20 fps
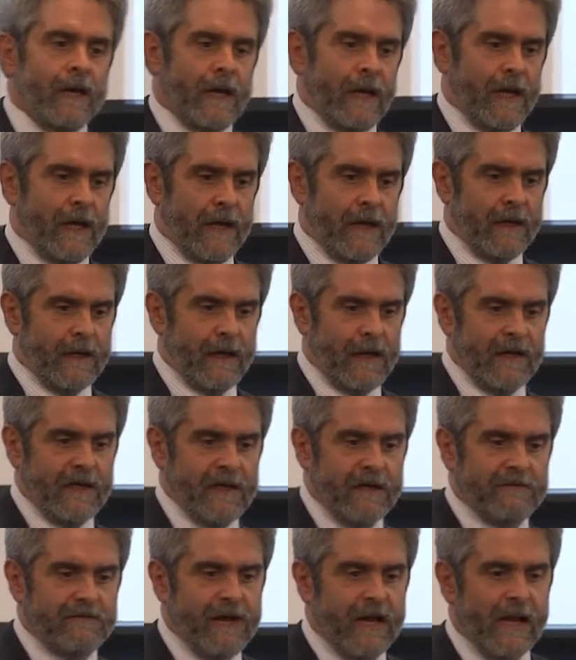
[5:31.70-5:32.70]
and
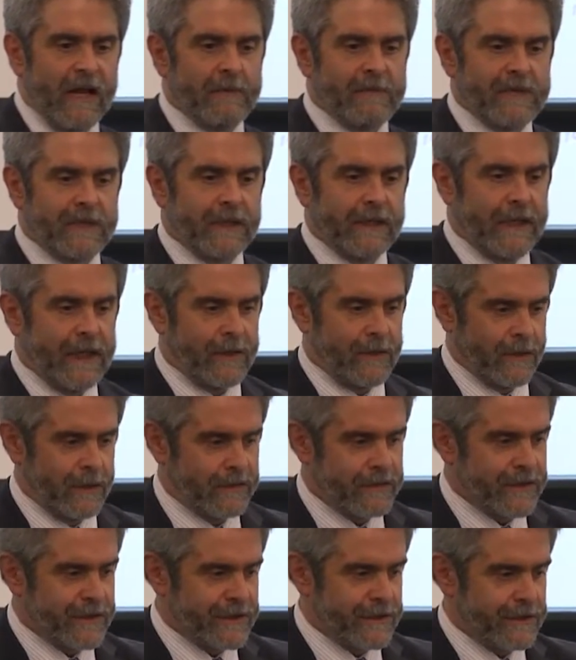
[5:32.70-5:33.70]
develops
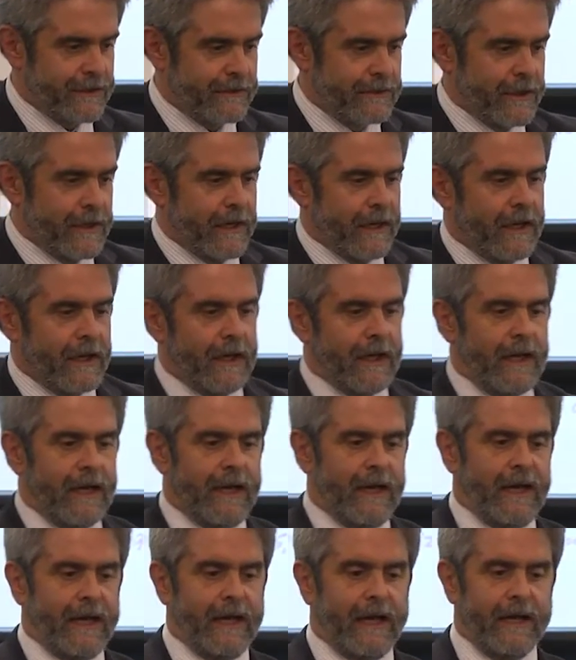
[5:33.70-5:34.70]
leaders,
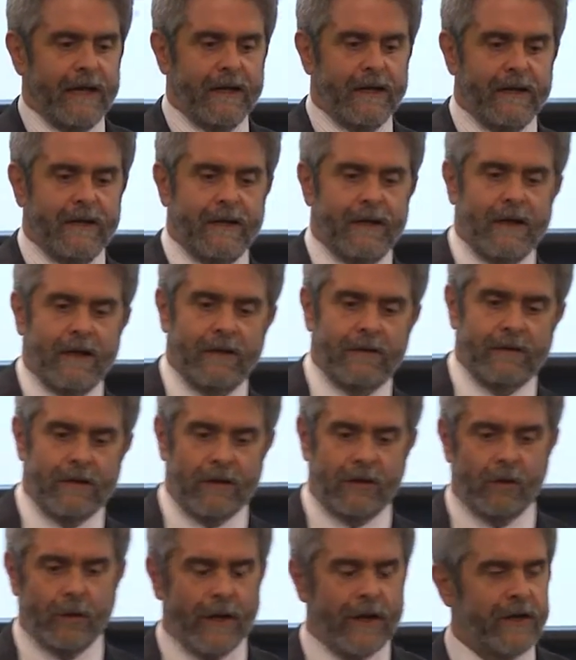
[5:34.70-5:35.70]
and the
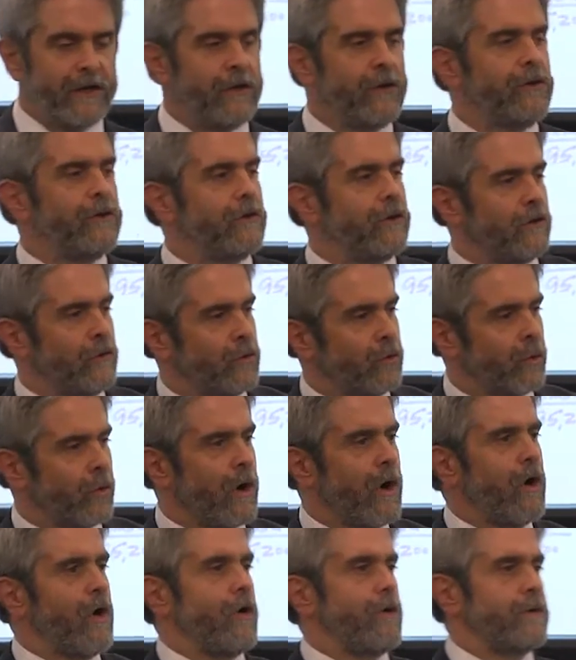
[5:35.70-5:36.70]
credit union
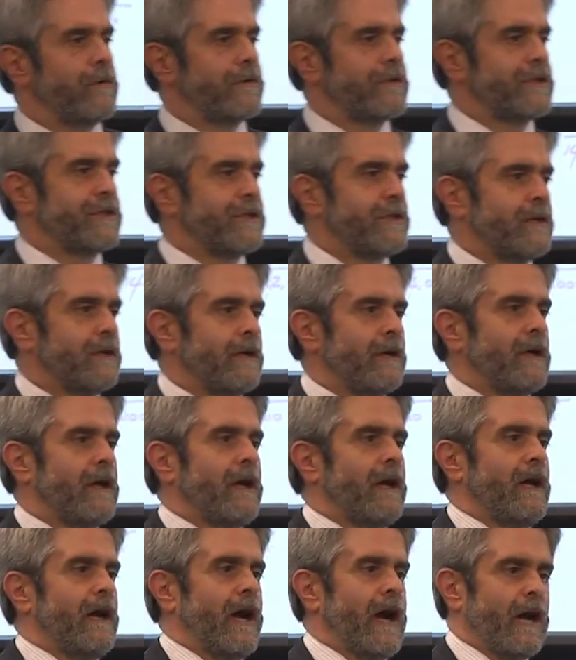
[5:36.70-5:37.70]
grows,
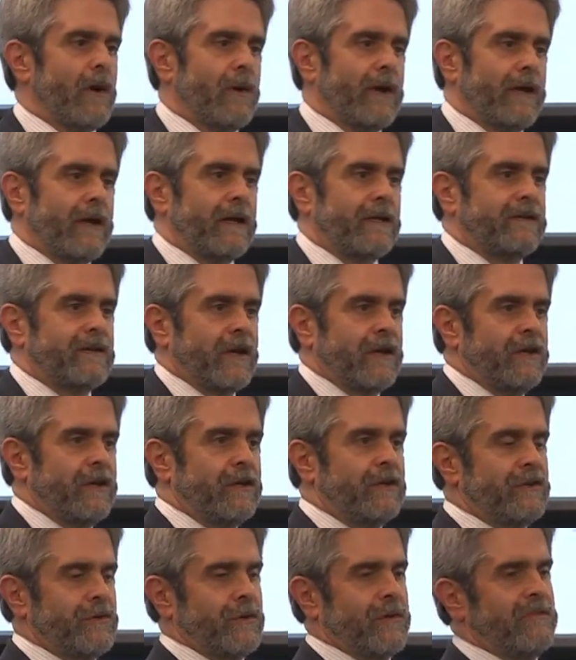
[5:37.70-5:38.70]
how do I
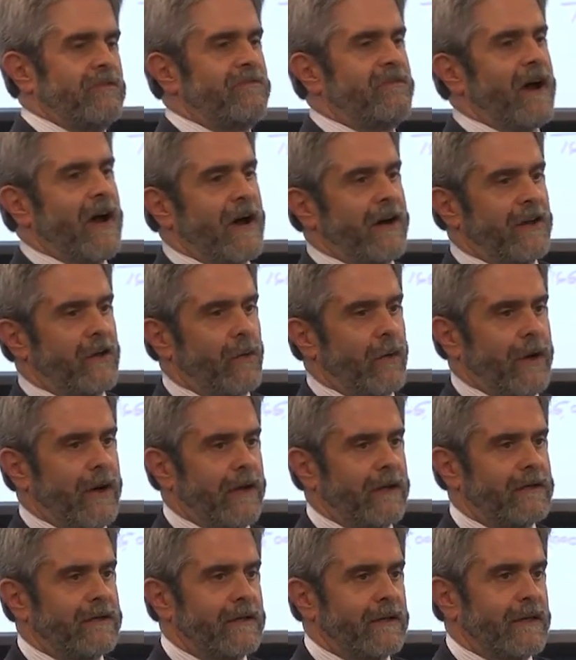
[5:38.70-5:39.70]
continue to
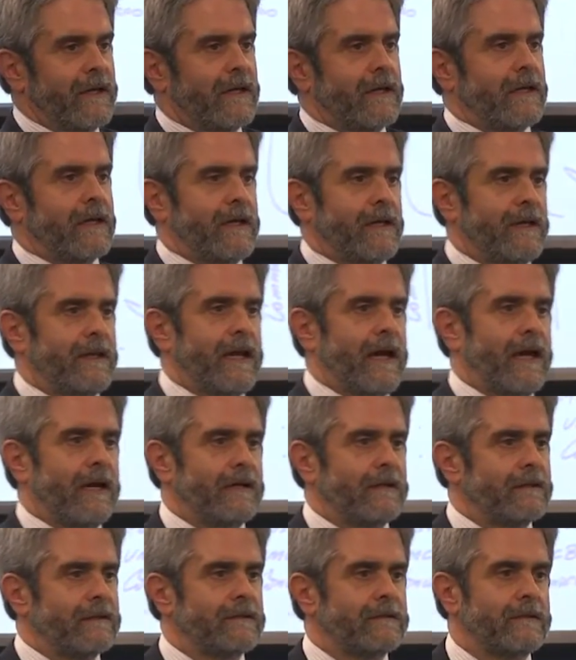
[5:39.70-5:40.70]
evaluate
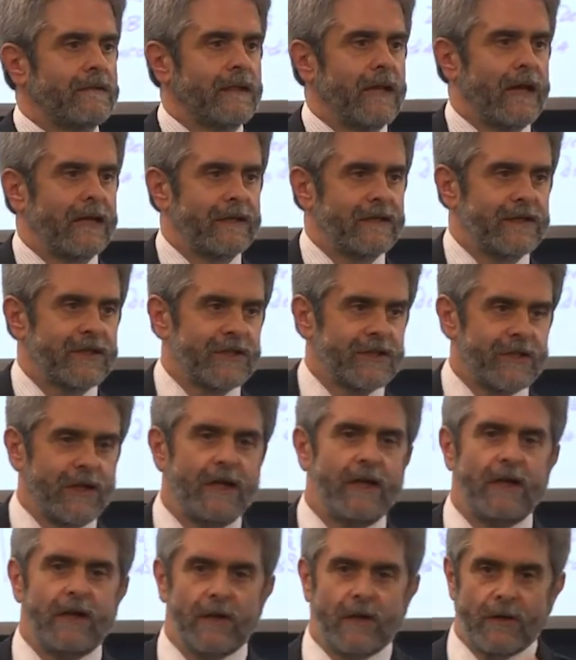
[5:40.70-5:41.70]
that
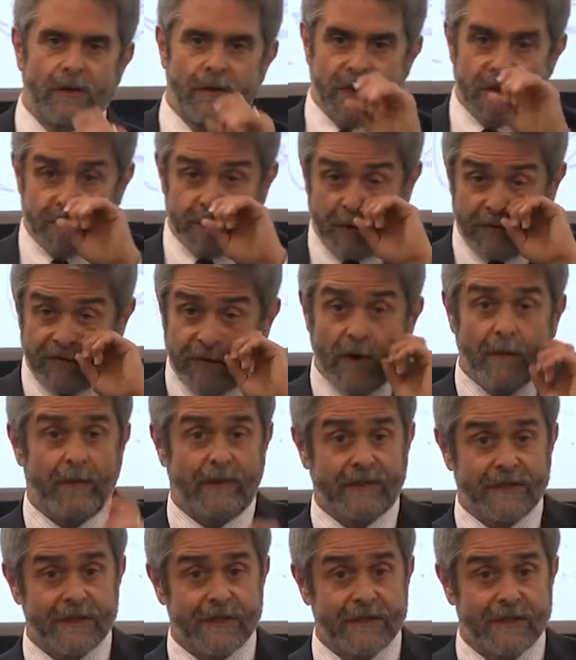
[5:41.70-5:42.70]
CEO's
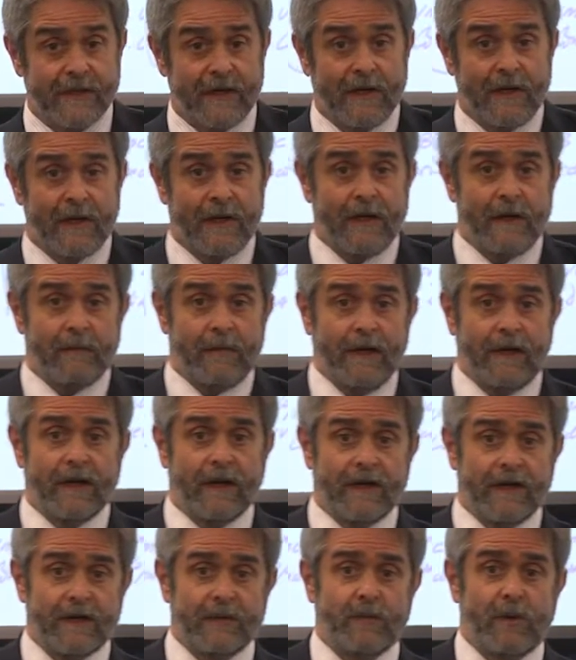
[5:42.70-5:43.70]
performance?
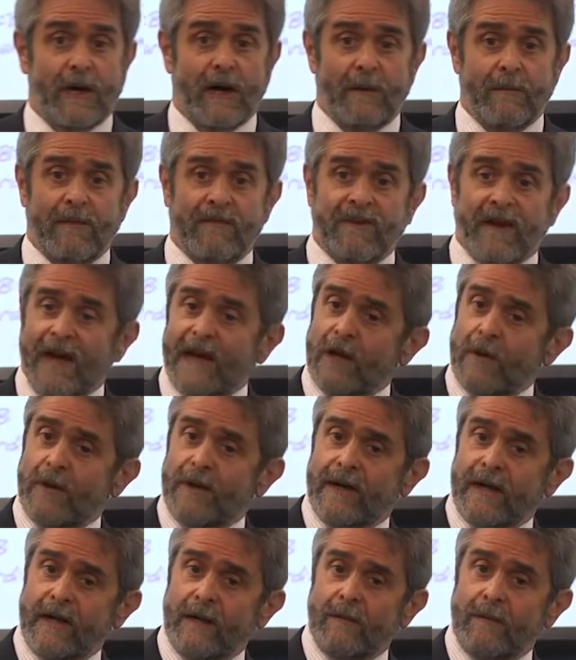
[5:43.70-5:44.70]
Because what I'm
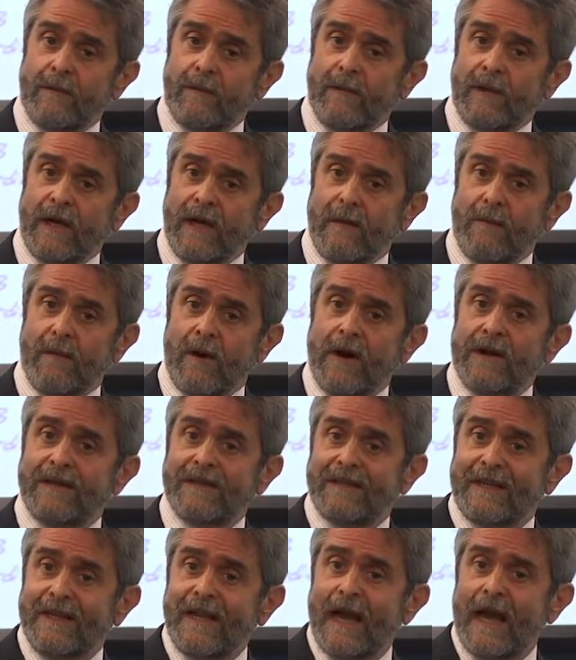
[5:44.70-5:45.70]
evaluating him on
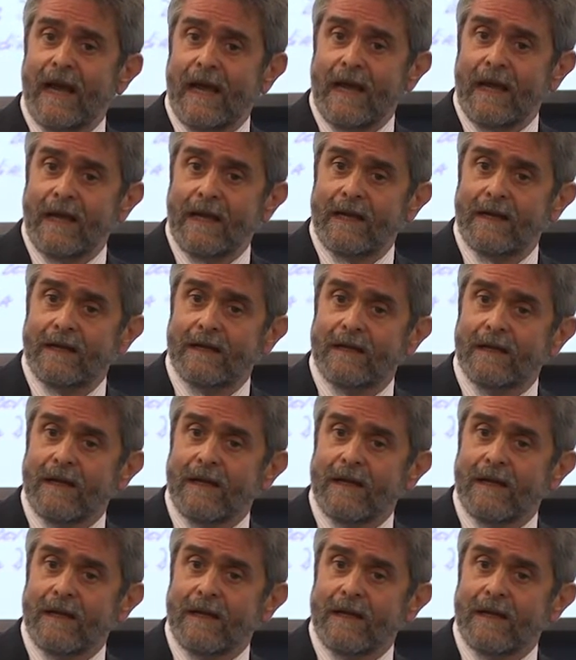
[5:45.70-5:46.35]
today